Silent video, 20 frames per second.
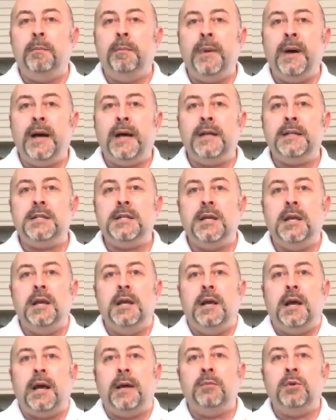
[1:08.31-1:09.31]
but
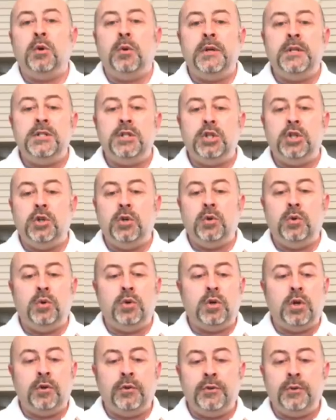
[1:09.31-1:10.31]
I'm going
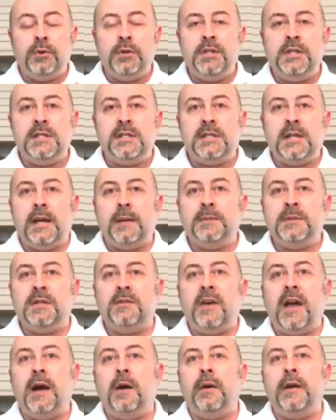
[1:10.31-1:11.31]
to go through the steps
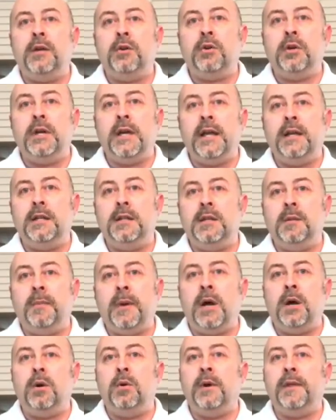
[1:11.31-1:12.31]
of how I created the
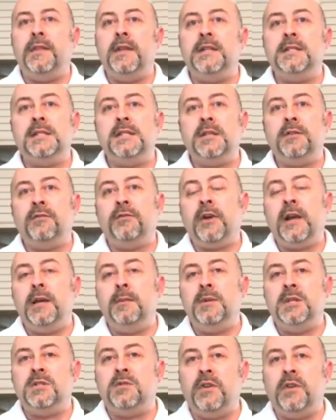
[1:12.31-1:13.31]
bow and this
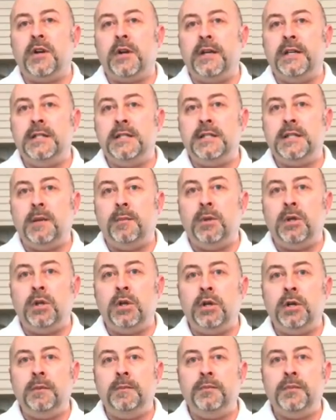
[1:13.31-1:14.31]
frame is very
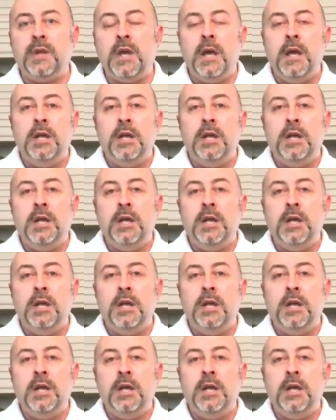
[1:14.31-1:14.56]
similar.